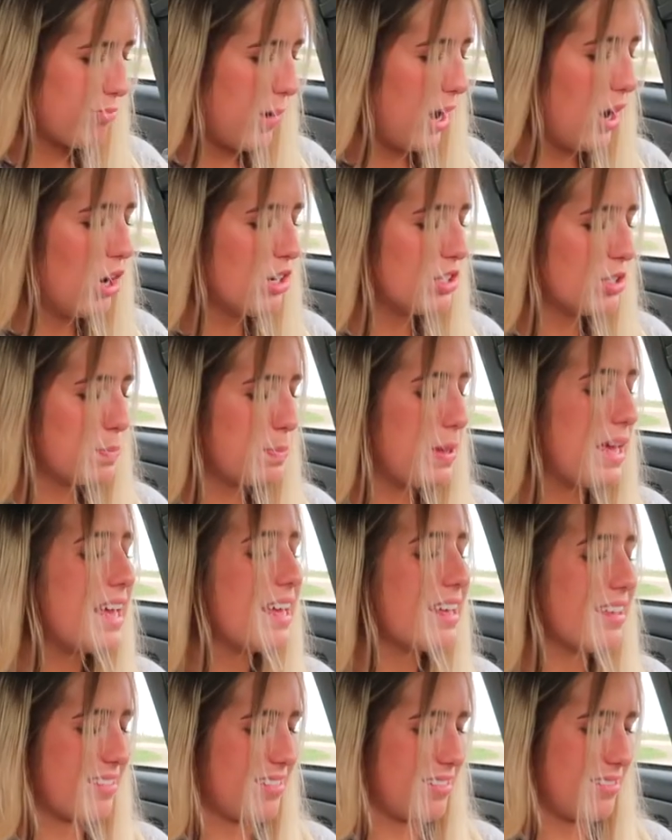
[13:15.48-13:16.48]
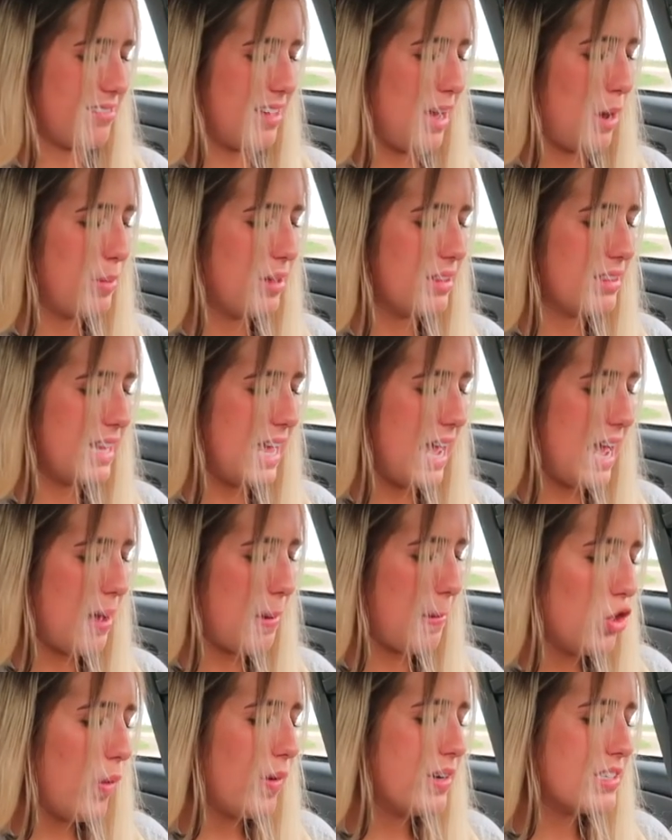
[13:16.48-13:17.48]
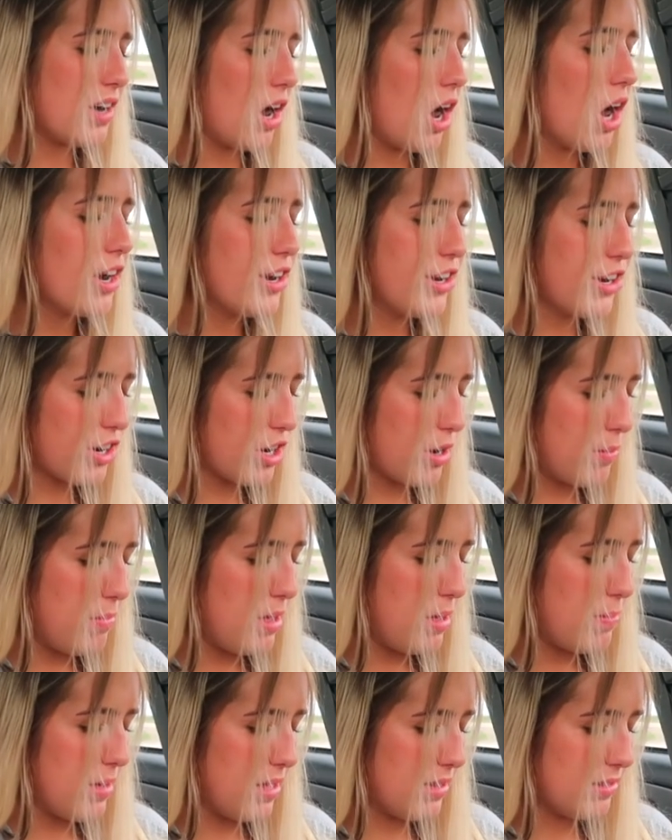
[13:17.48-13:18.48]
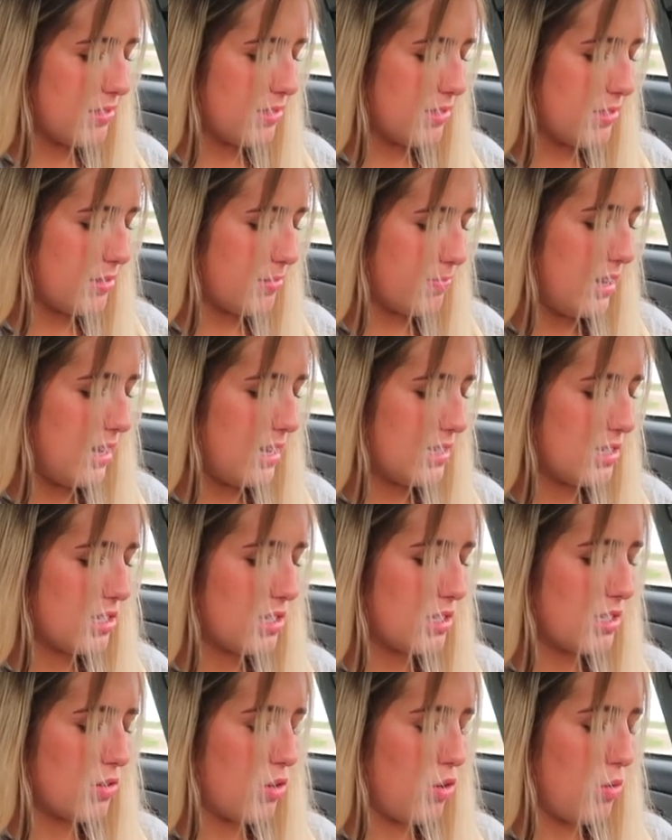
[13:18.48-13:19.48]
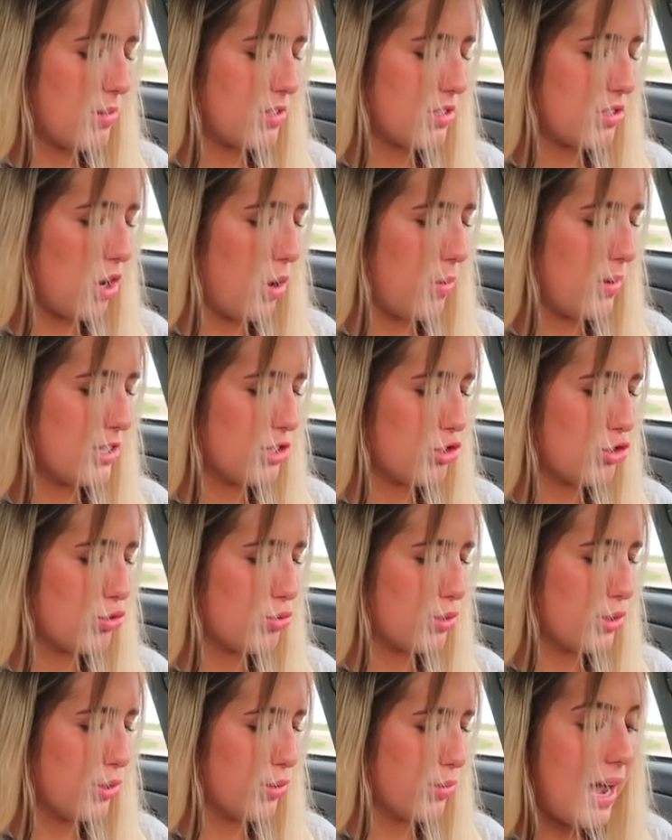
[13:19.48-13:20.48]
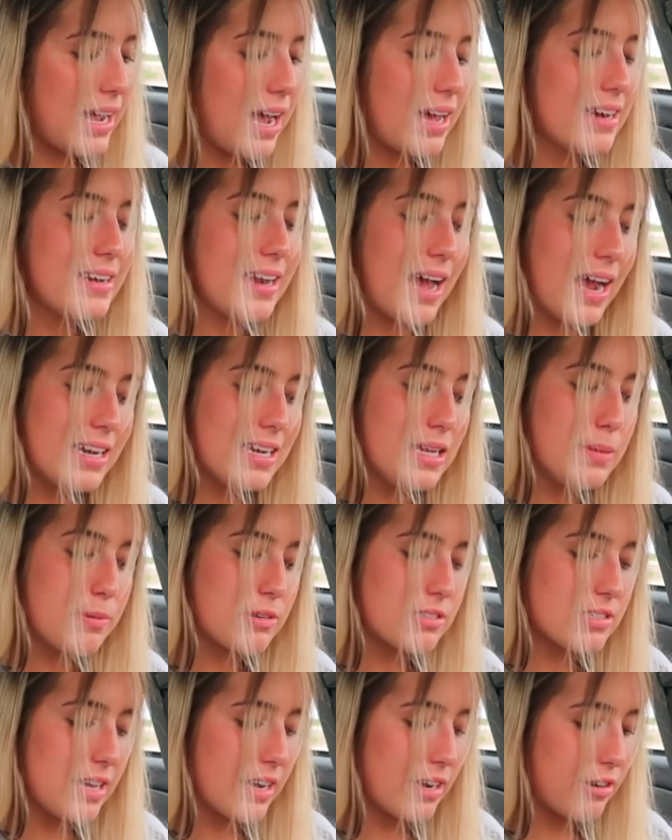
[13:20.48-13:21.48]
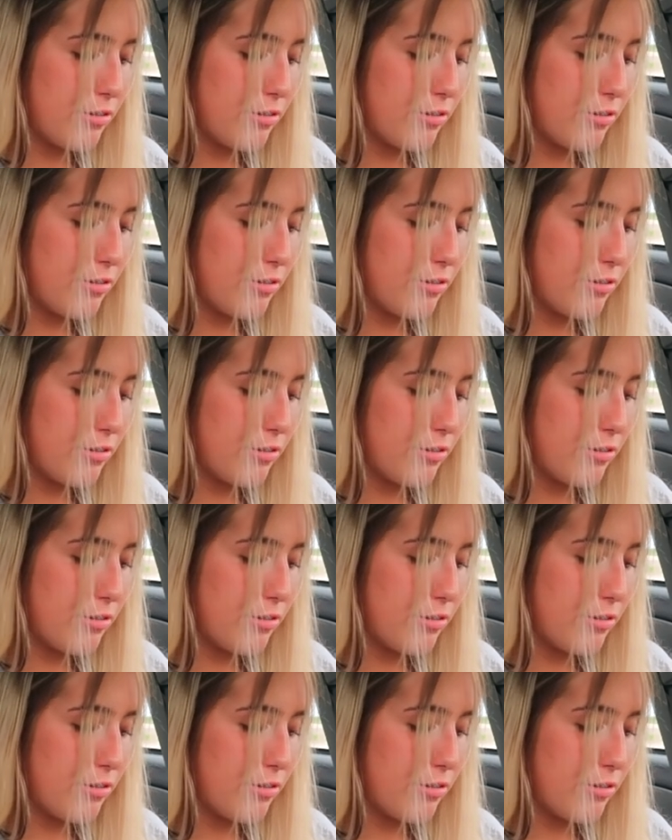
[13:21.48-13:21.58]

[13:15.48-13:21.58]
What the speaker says: My heart's pink. How about that? You always honor your commitments. That's almost always true. I got 90%